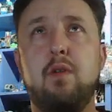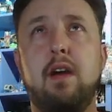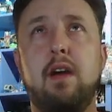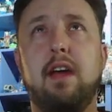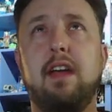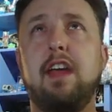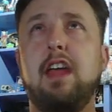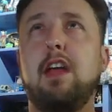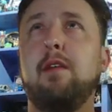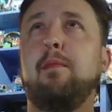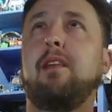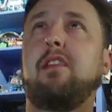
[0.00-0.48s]

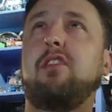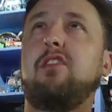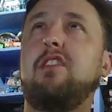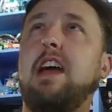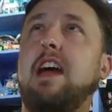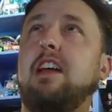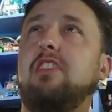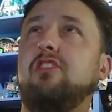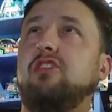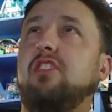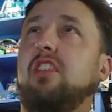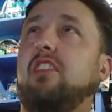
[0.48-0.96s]
ham. It's
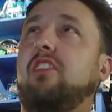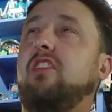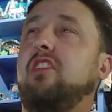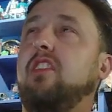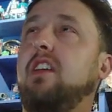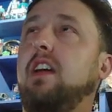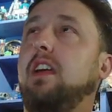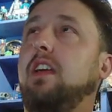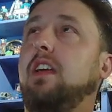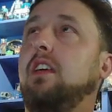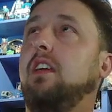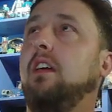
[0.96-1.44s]
not just
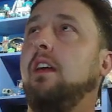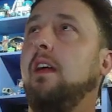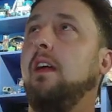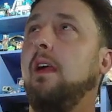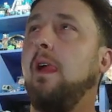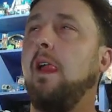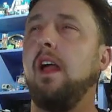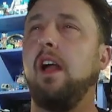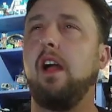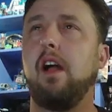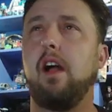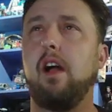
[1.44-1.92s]
like
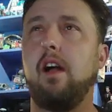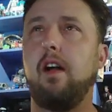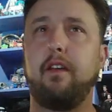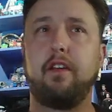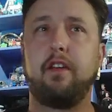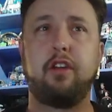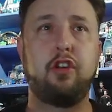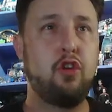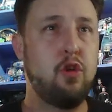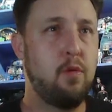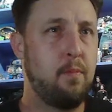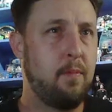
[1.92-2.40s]

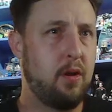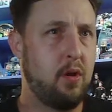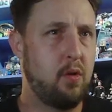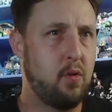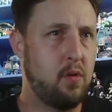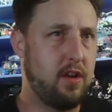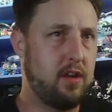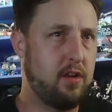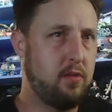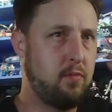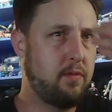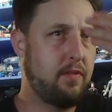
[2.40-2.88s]

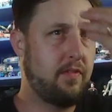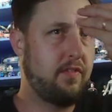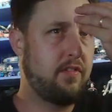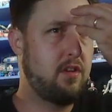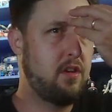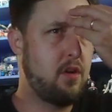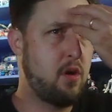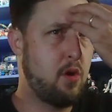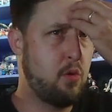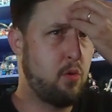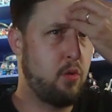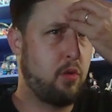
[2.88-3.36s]
humanoid with
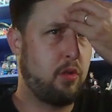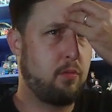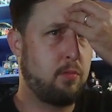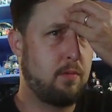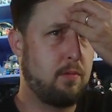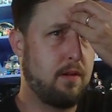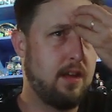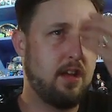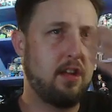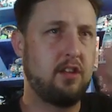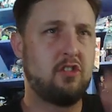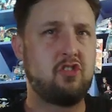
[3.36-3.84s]
nose
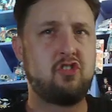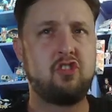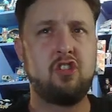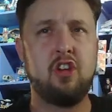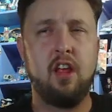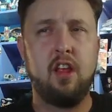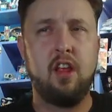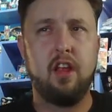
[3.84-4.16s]
ridge,